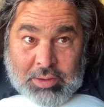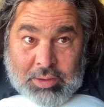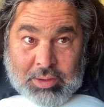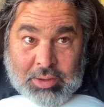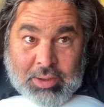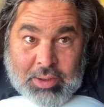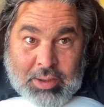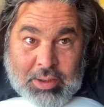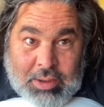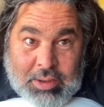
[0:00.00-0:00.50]

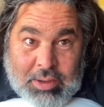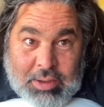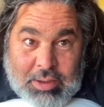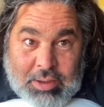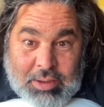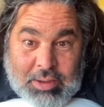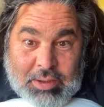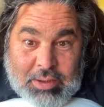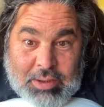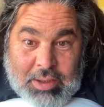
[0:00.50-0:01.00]

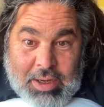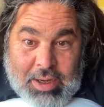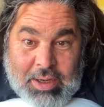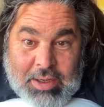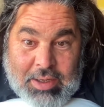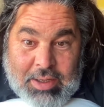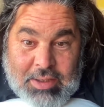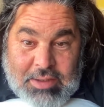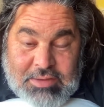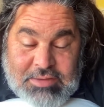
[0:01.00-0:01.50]

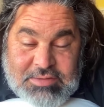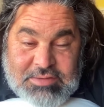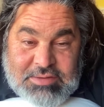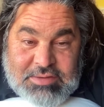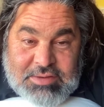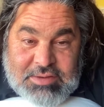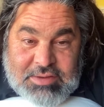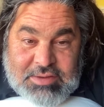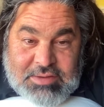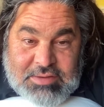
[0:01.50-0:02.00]
And as
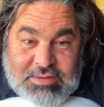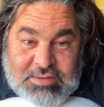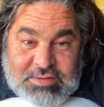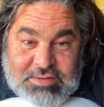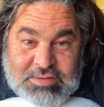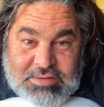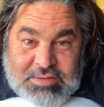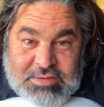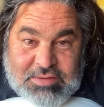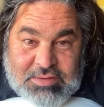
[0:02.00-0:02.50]

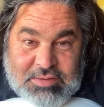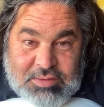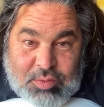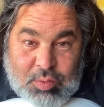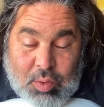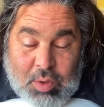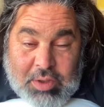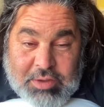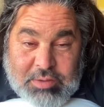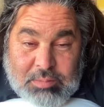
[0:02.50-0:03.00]
these
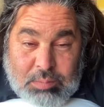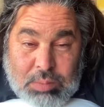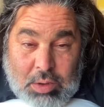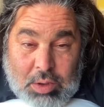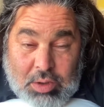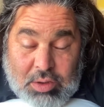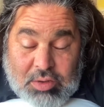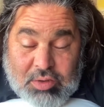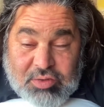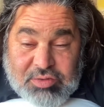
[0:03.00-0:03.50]
quantum
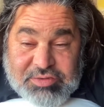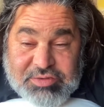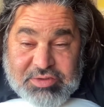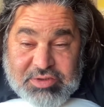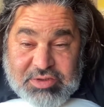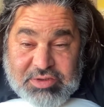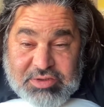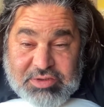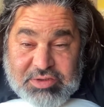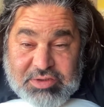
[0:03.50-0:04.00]
particles,
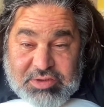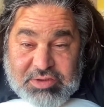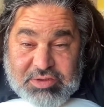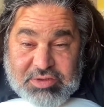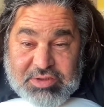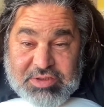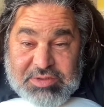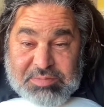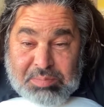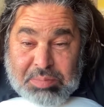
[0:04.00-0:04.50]

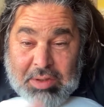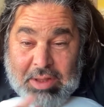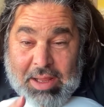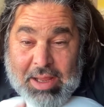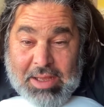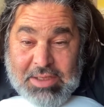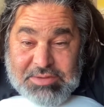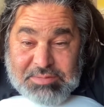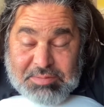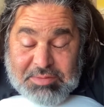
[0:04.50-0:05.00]
this
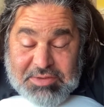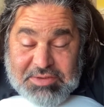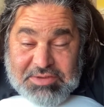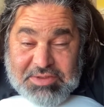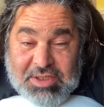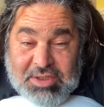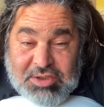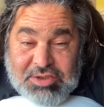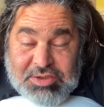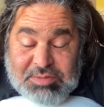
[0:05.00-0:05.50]

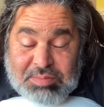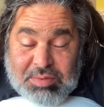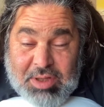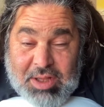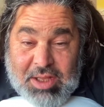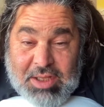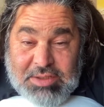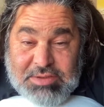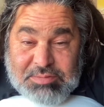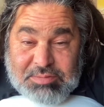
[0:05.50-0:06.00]
energy
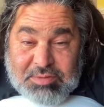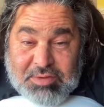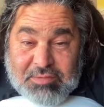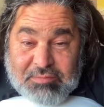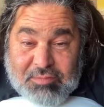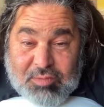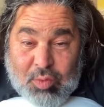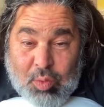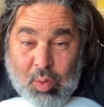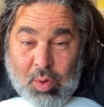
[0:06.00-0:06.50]
plasma
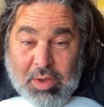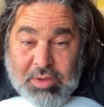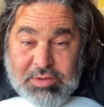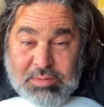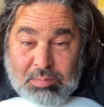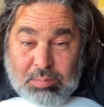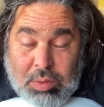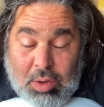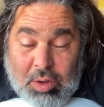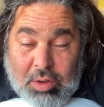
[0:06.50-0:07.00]
of
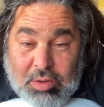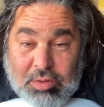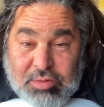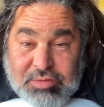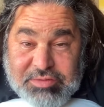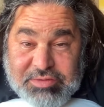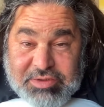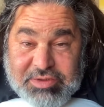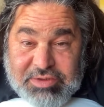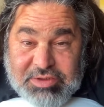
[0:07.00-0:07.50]
quantum
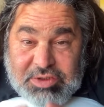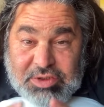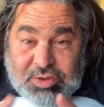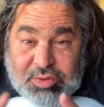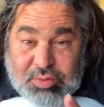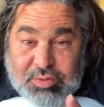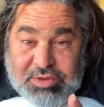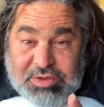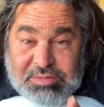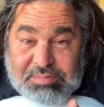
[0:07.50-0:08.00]
particles continue
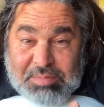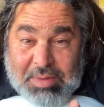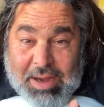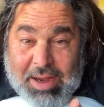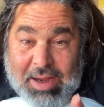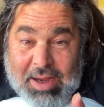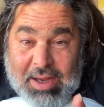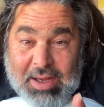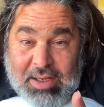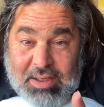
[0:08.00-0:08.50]
to
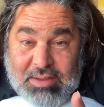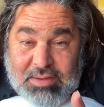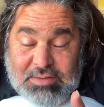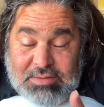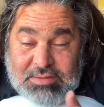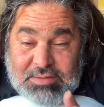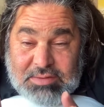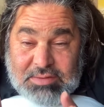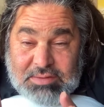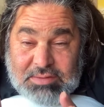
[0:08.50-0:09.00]

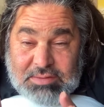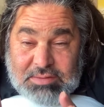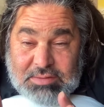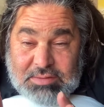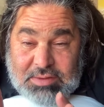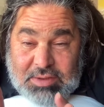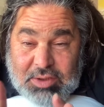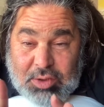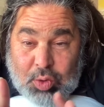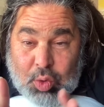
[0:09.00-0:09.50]
expand
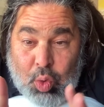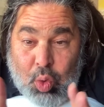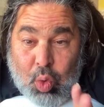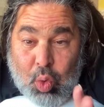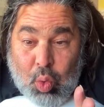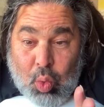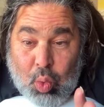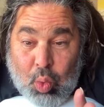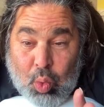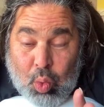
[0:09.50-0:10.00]
and
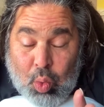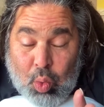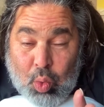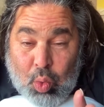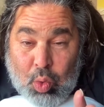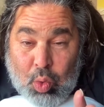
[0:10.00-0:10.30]
cool,